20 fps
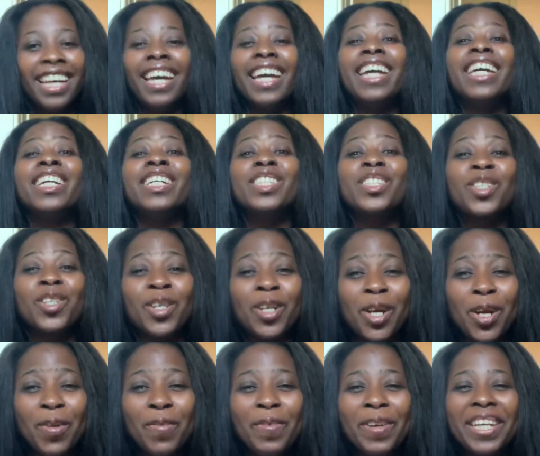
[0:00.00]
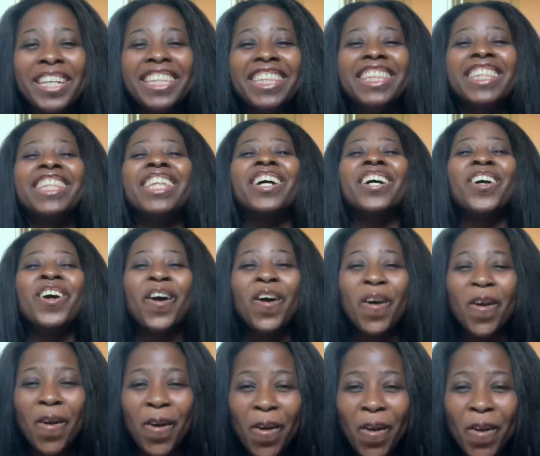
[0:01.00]
it took me the
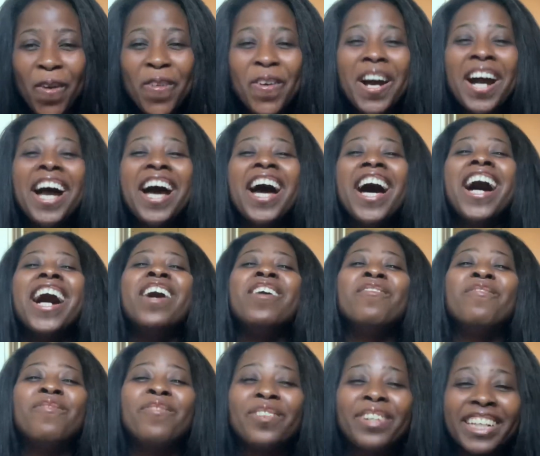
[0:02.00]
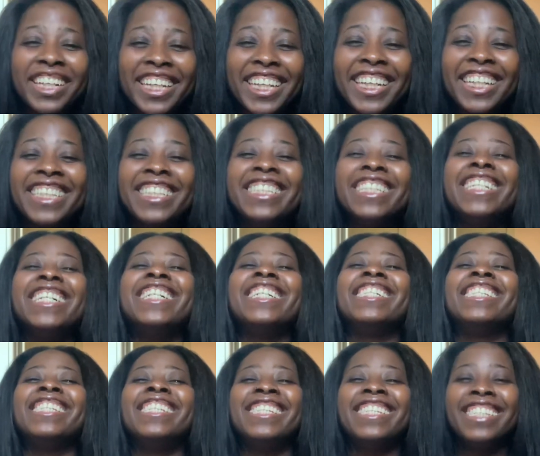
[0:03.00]
whole freaking
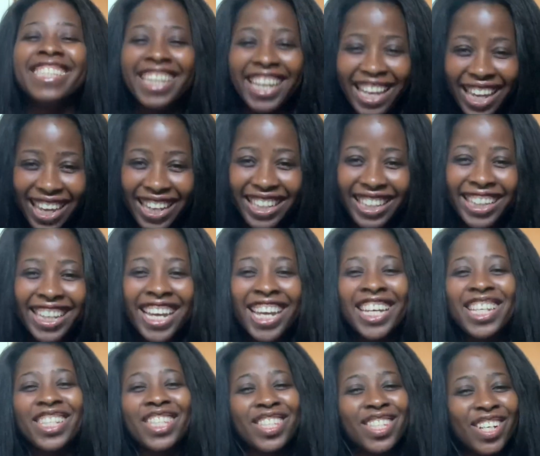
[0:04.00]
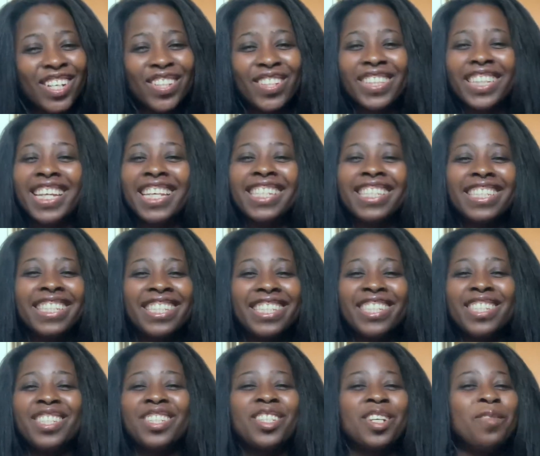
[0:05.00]
day. So let's
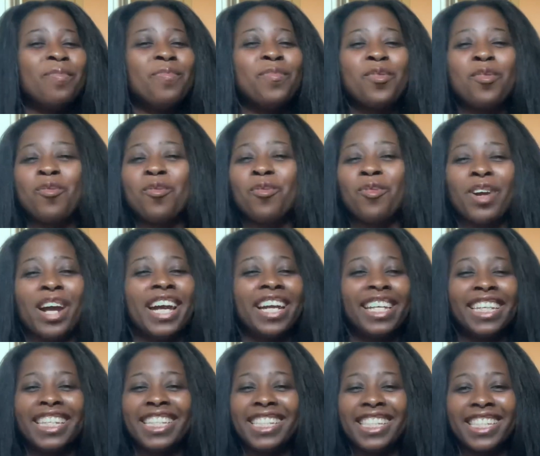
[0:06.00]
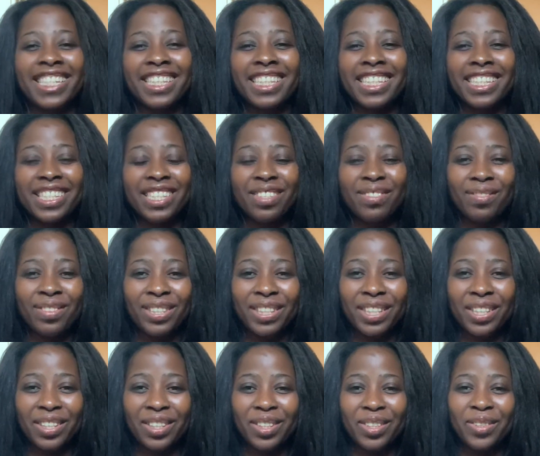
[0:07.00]
just jump right into this
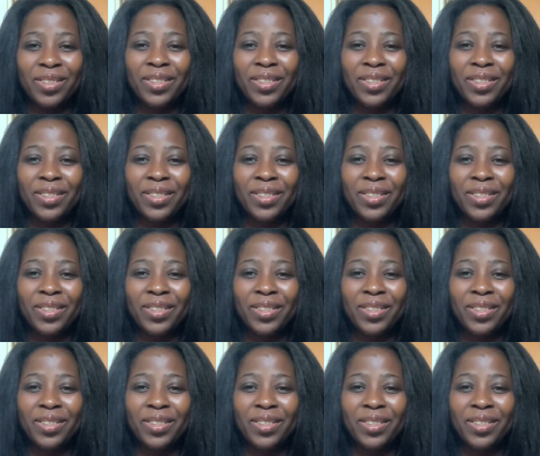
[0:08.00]
video.